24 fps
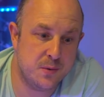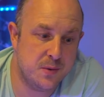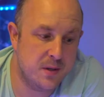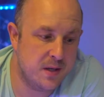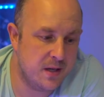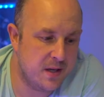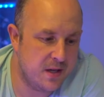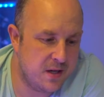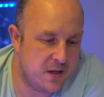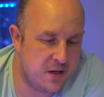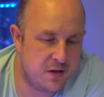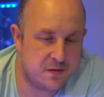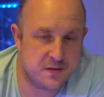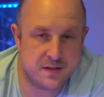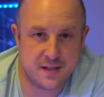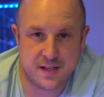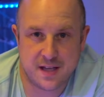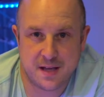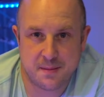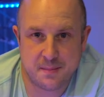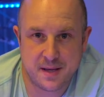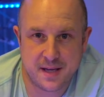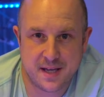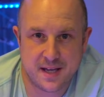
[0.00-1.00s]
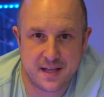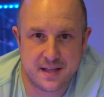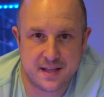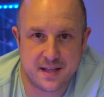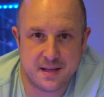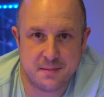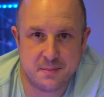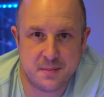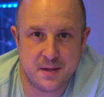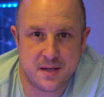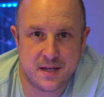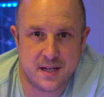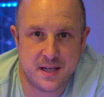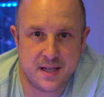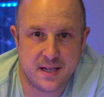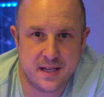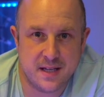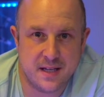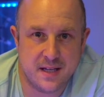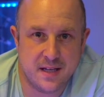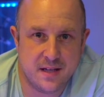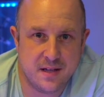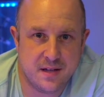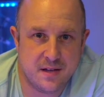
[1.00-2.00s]
And obviously they're making their
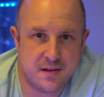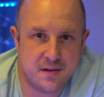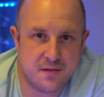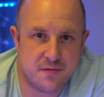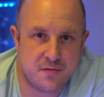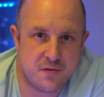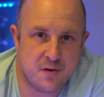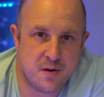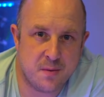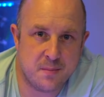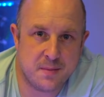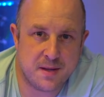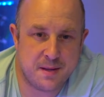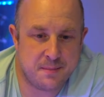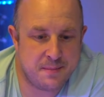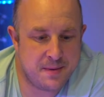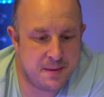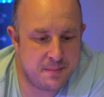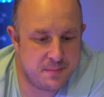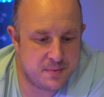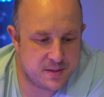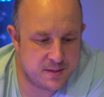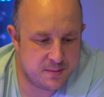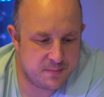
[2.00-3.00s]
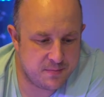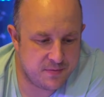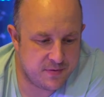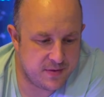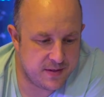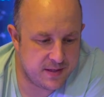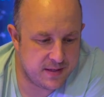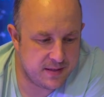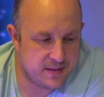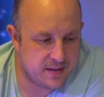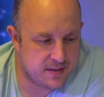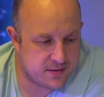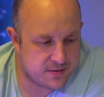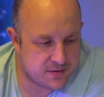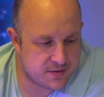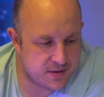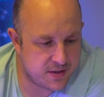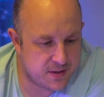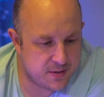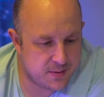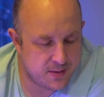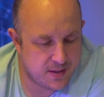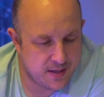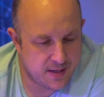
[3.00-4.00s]
money from that membership fee.
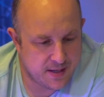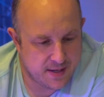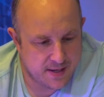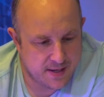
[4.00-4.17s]
So